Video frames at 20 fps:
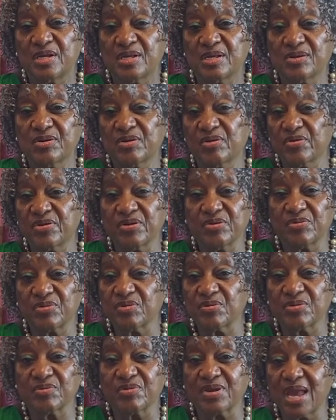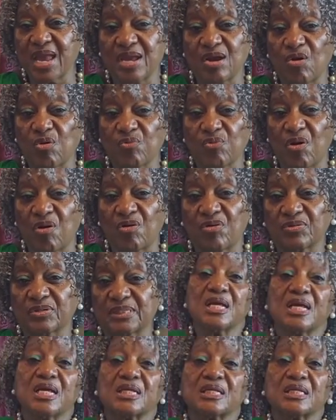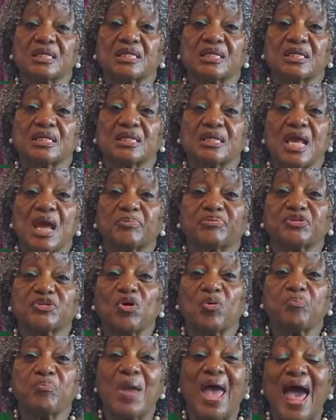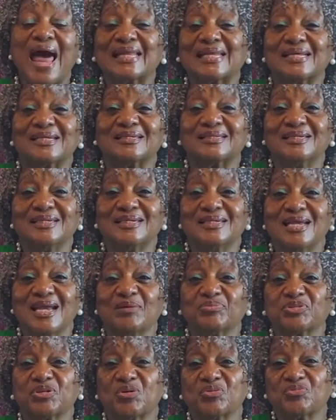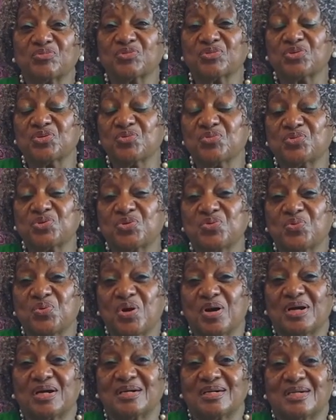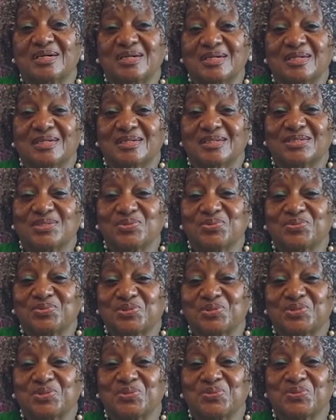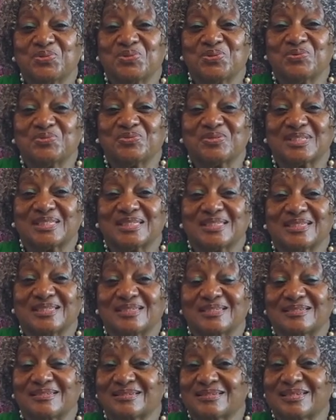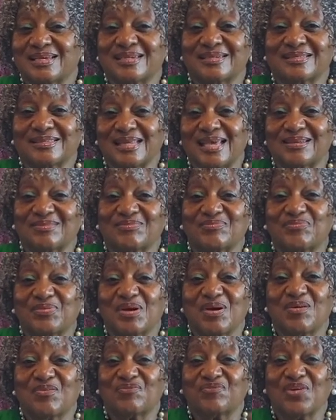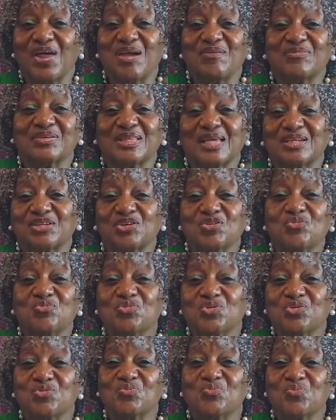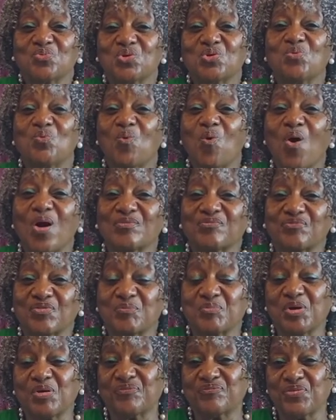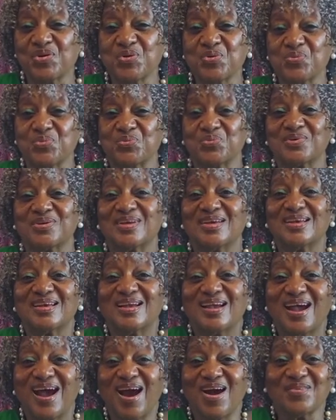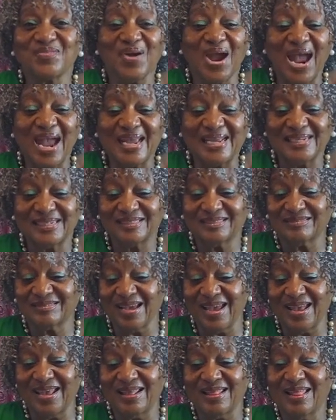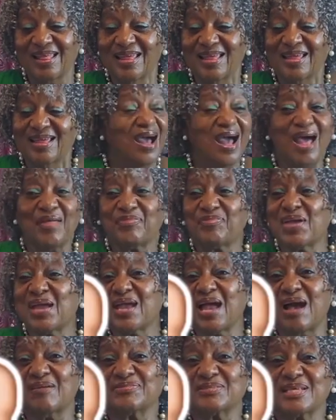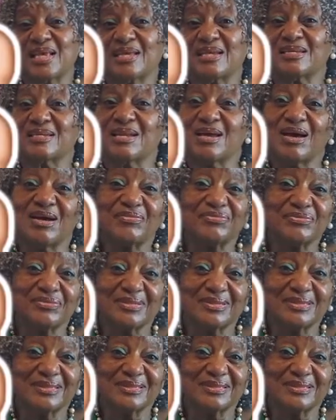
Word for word: You know, you, you, you can't go wrong. It, it, it, helps your palate, helps you to to uh, to to to, to uh, get that flavor that you, you you want from your food. All right, okay. I think I've said enough.